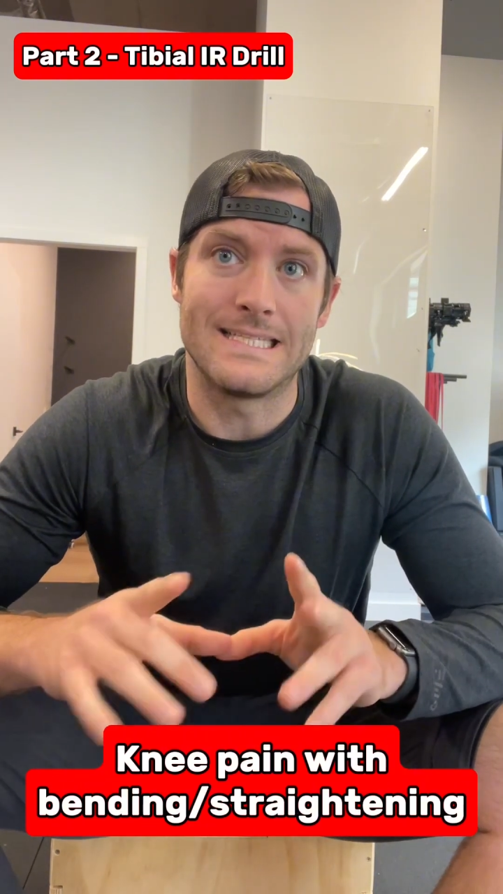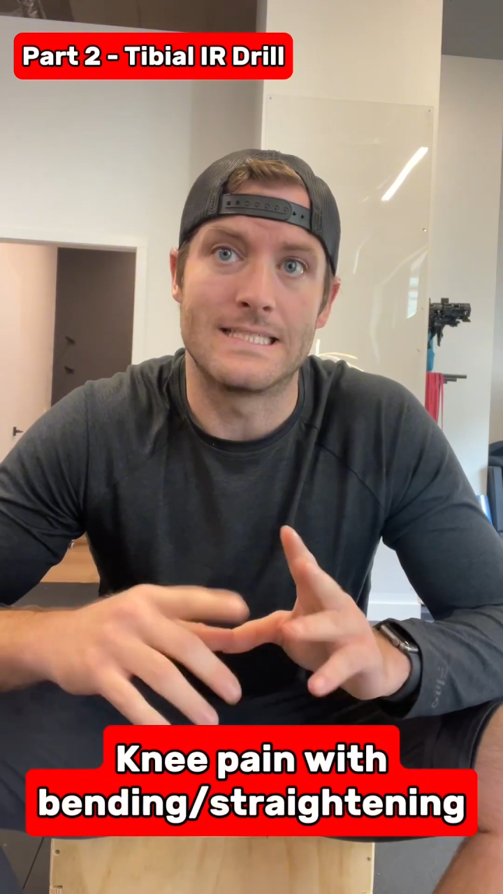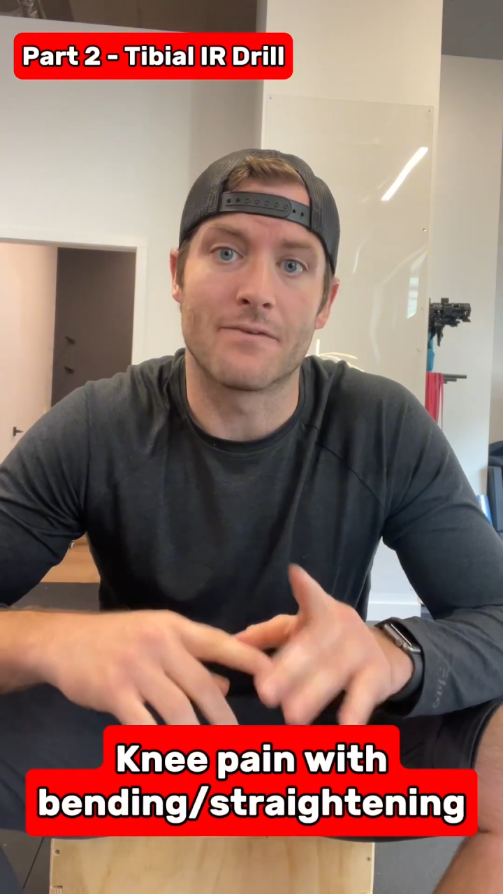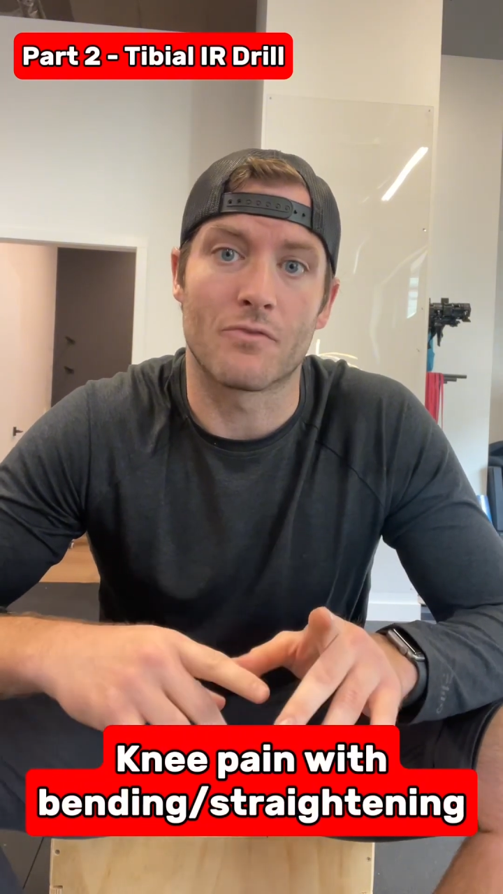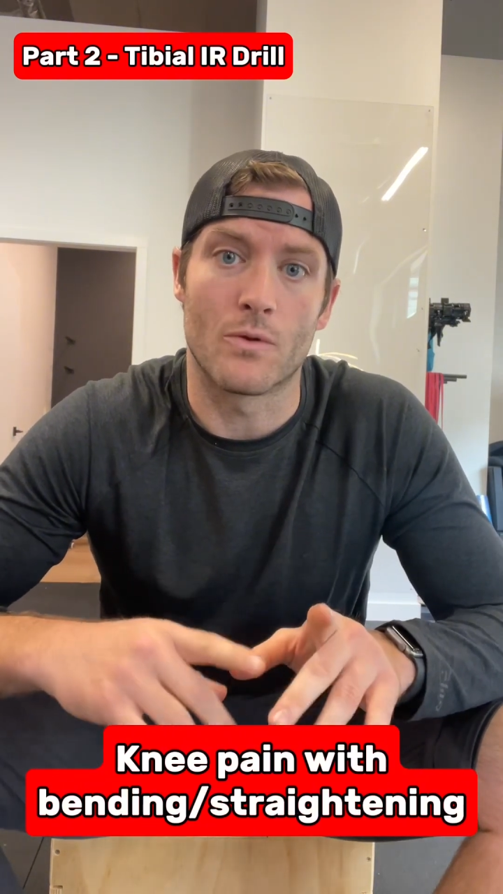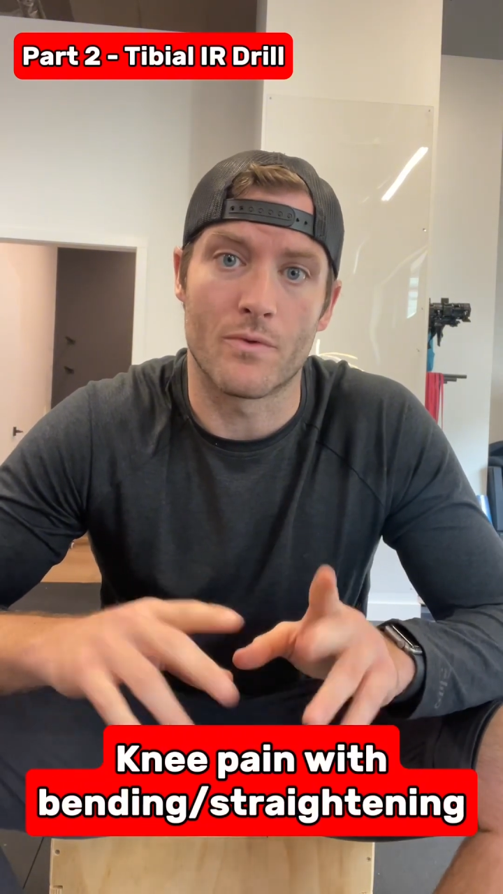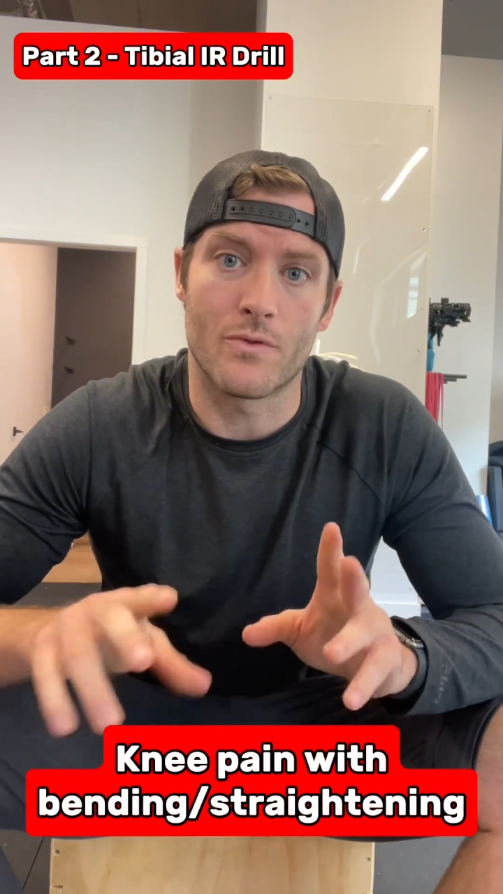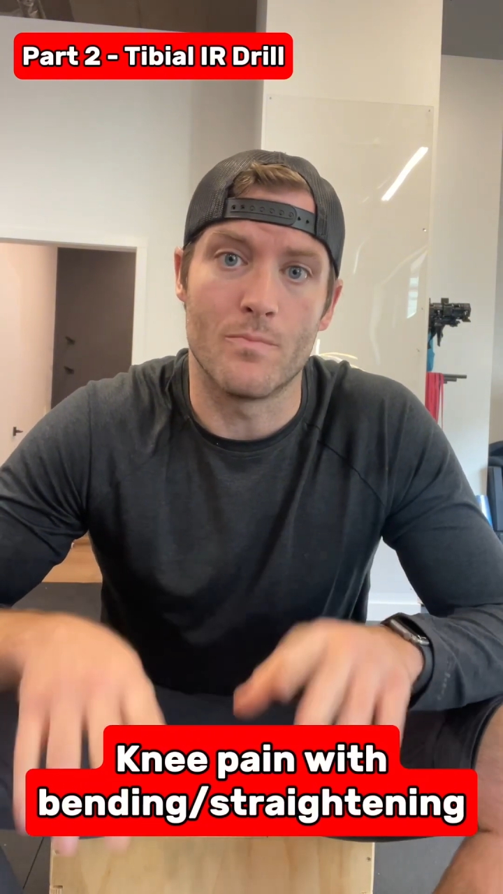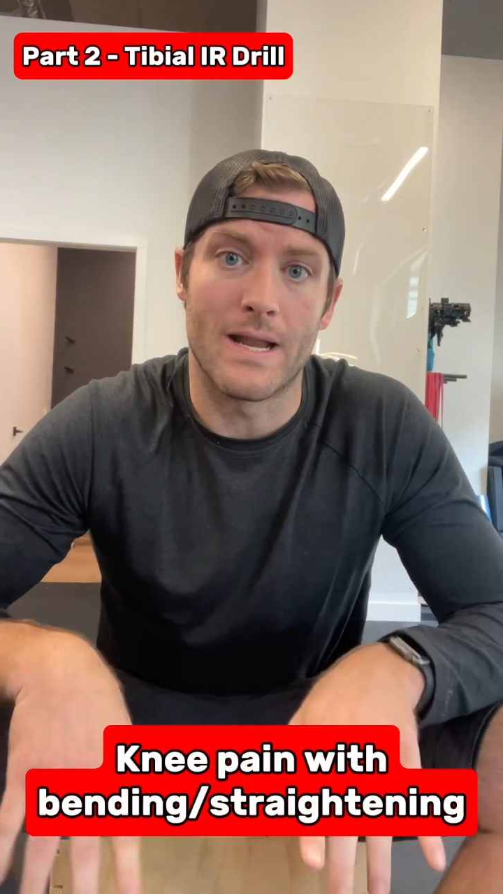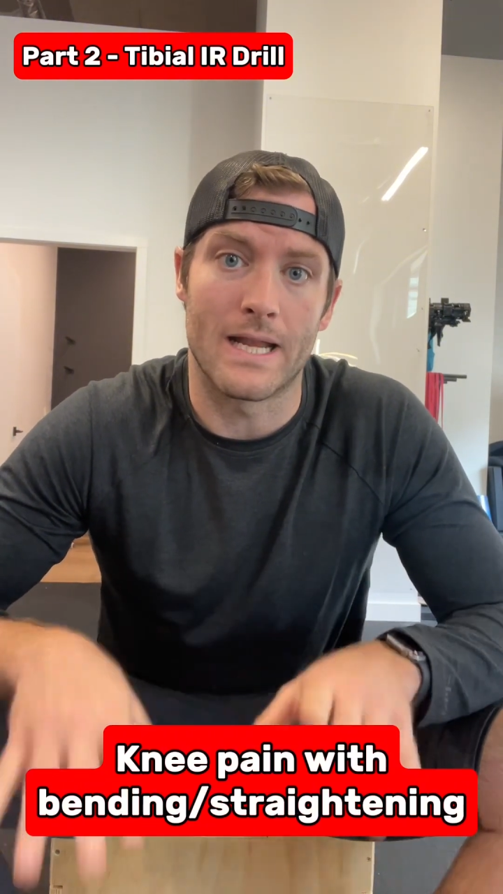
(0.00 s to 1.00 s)
different with
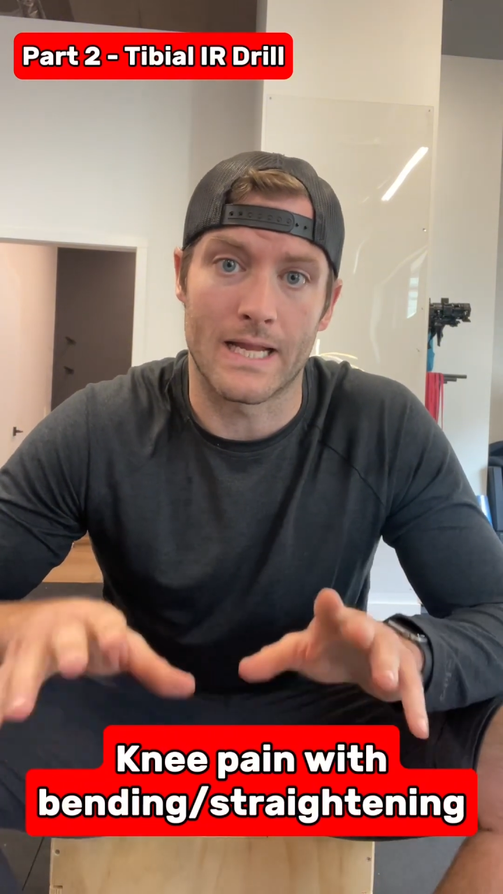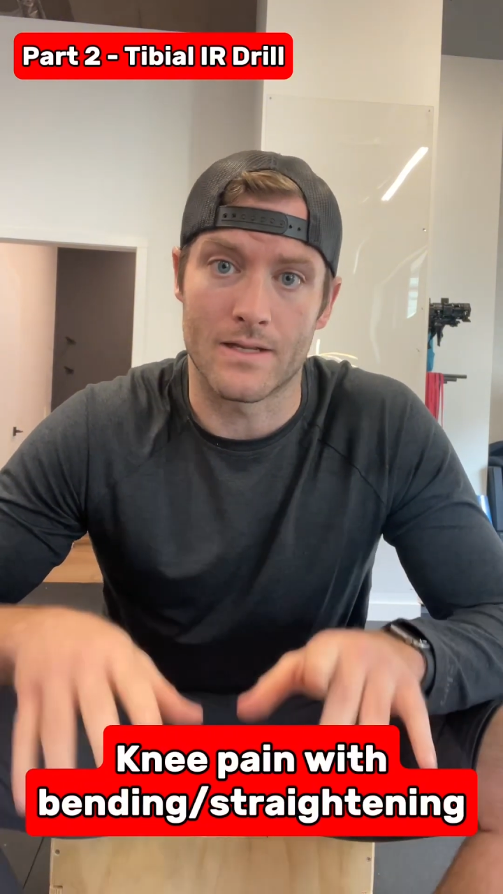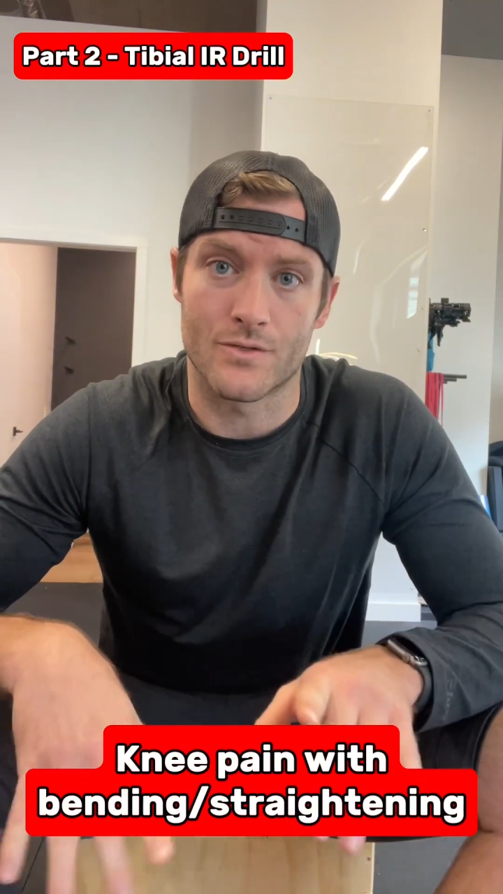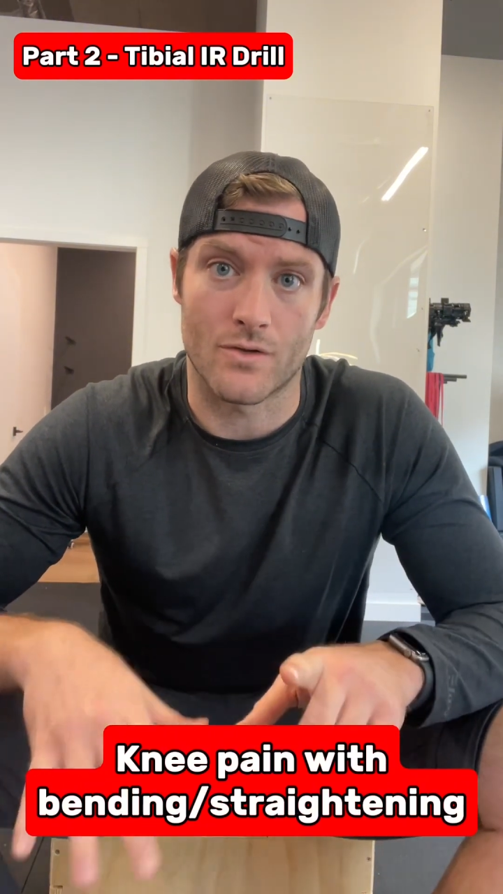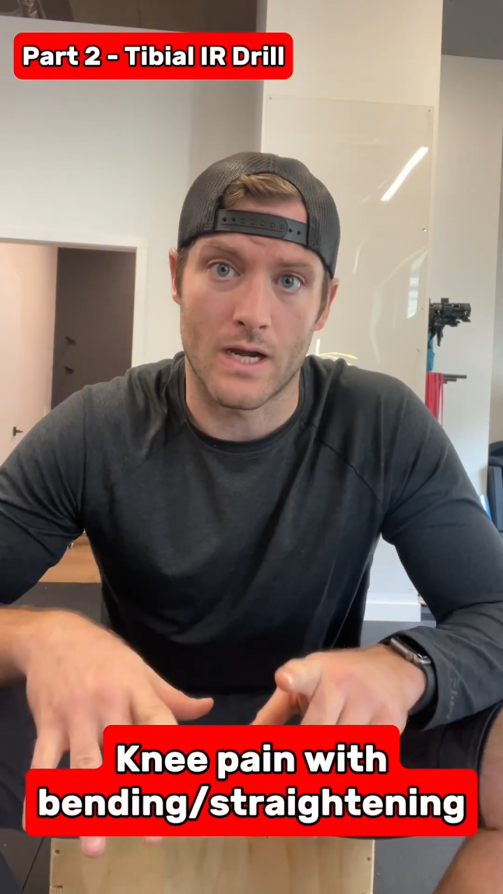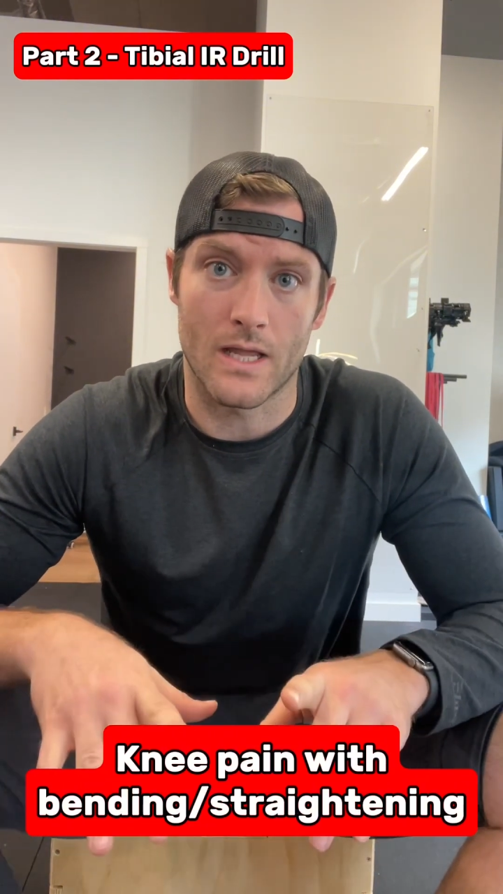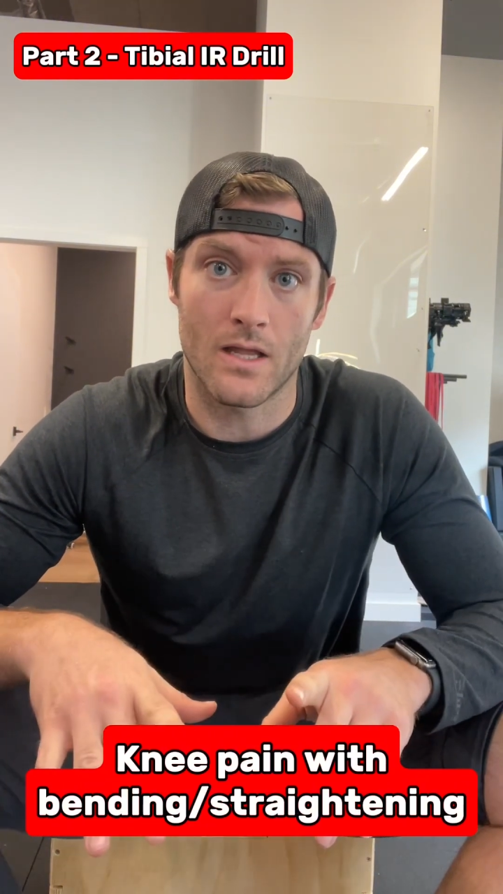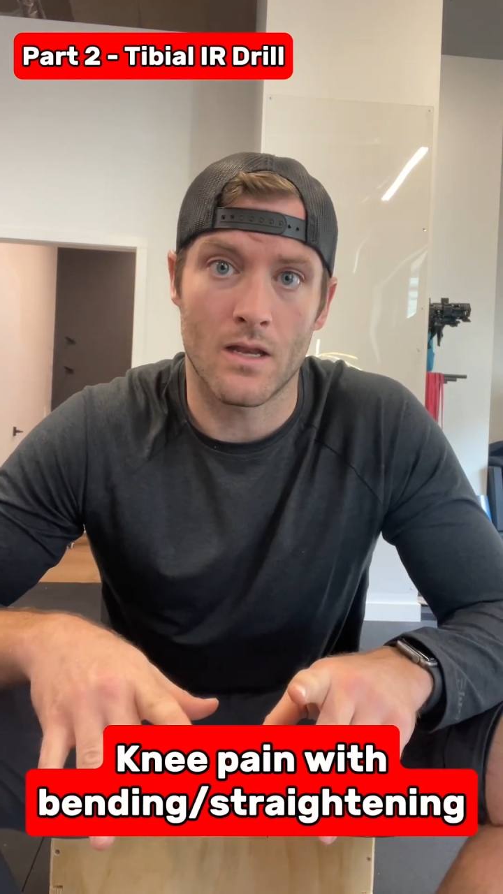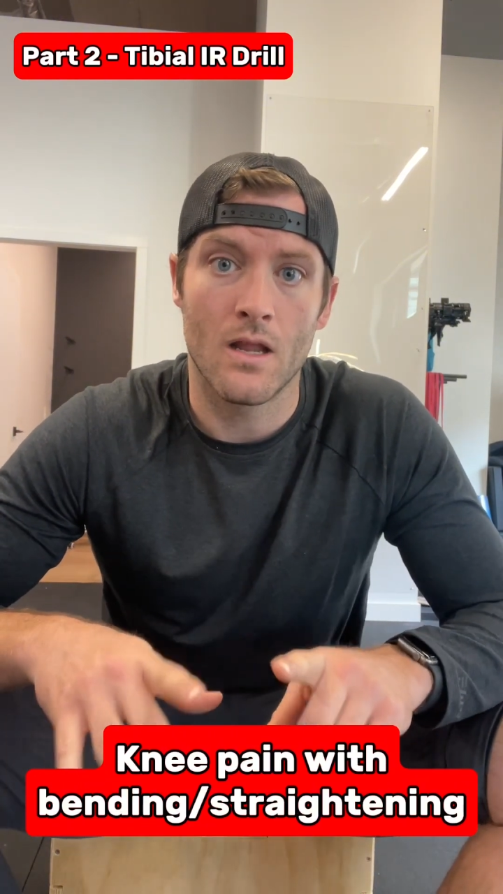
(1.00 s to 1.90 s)
you bending it and straightening it.